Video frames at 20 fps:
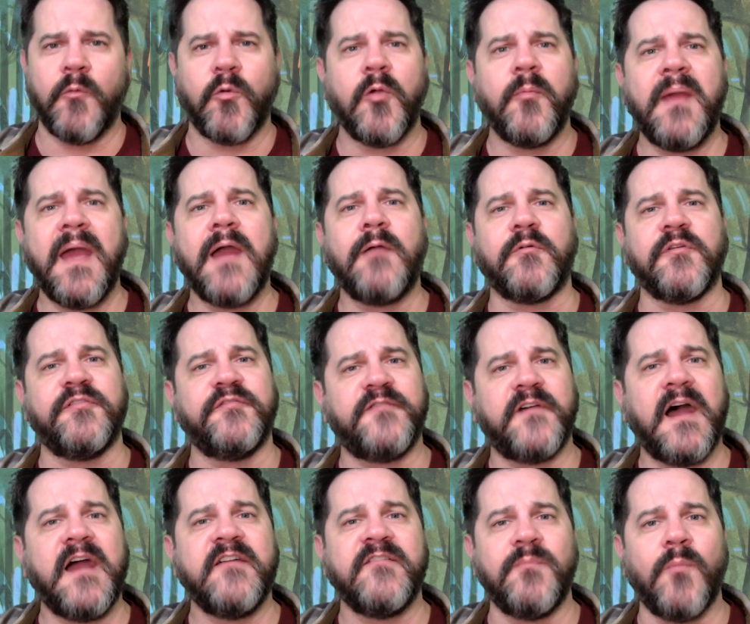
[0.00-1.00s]
We're back with
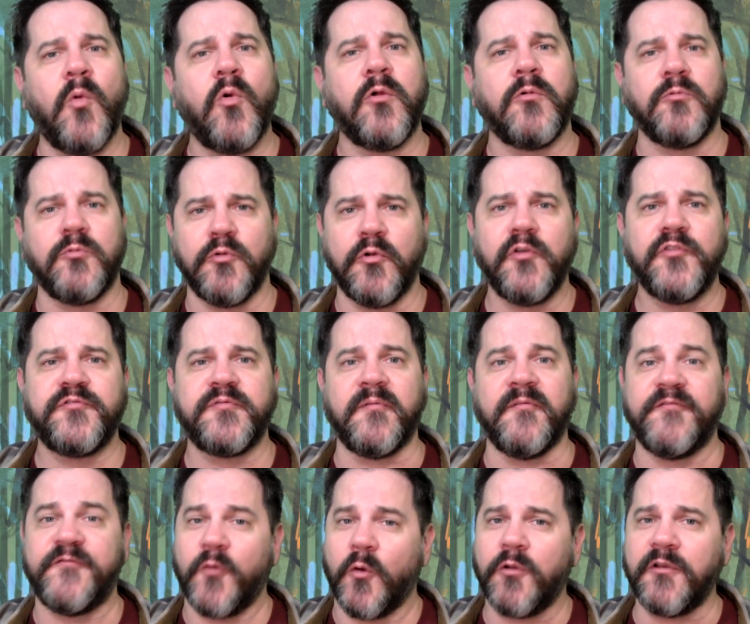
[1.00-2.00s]
5 more rules from
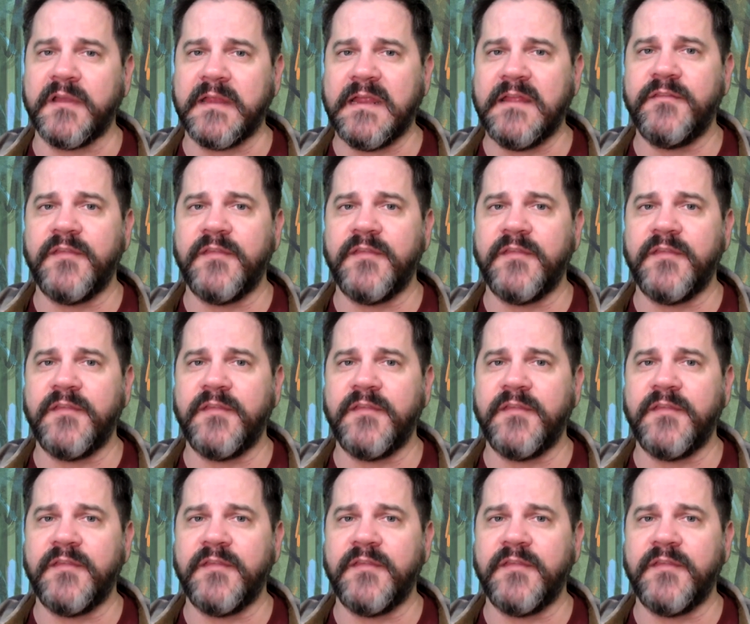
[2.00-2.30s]
4e